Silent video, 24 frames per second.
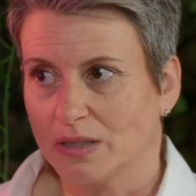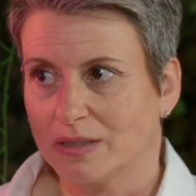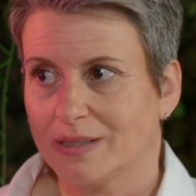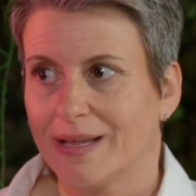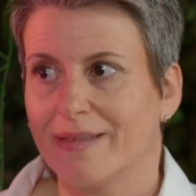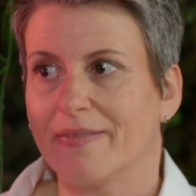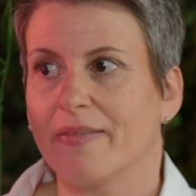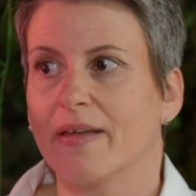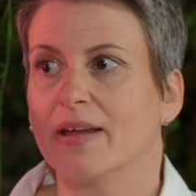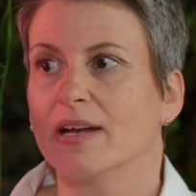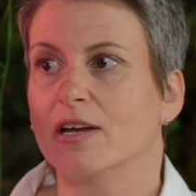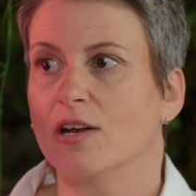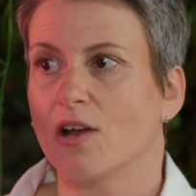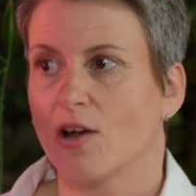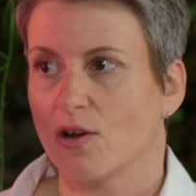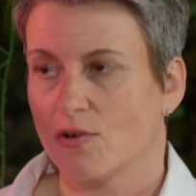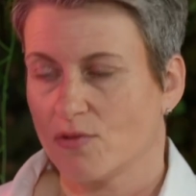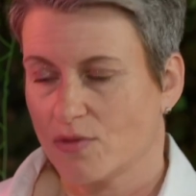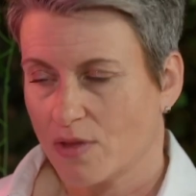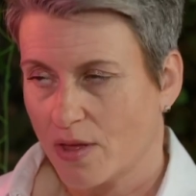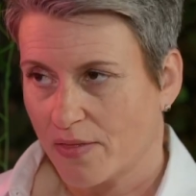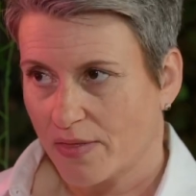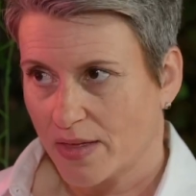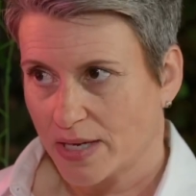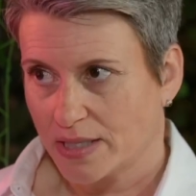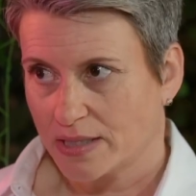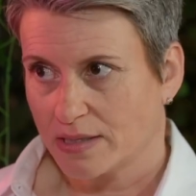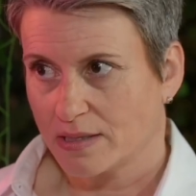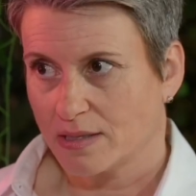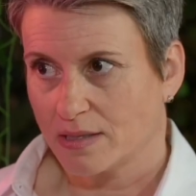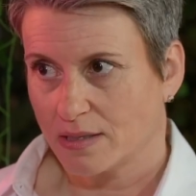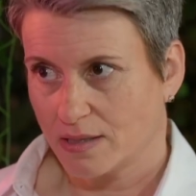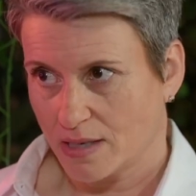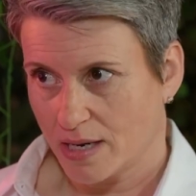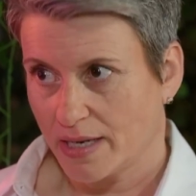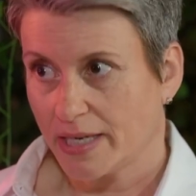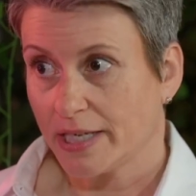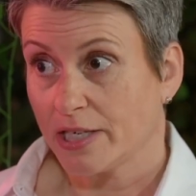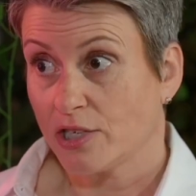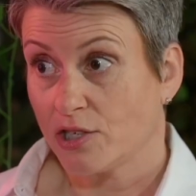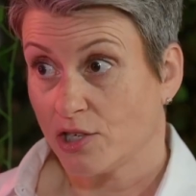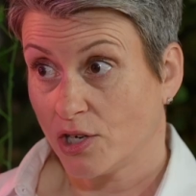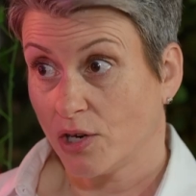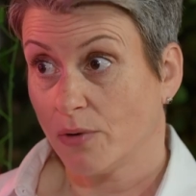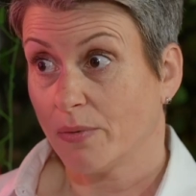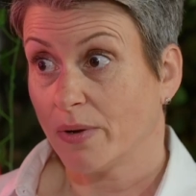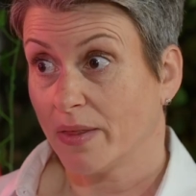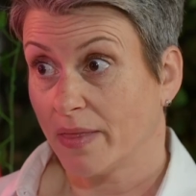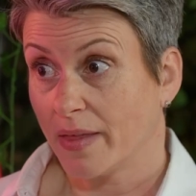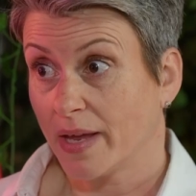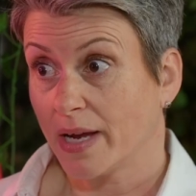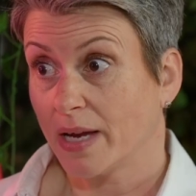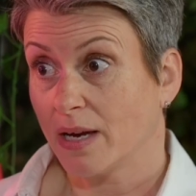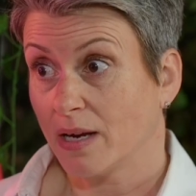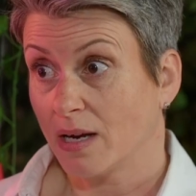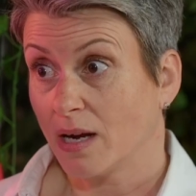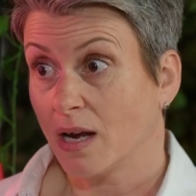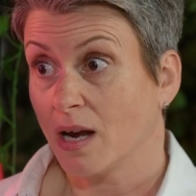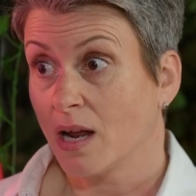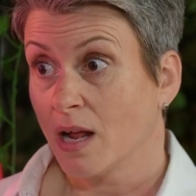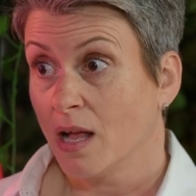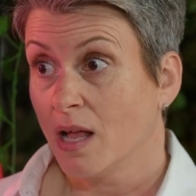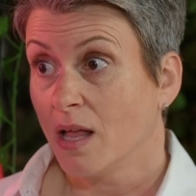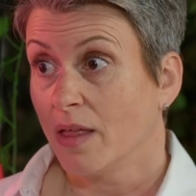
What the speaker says: then they know that there's an issue, and they can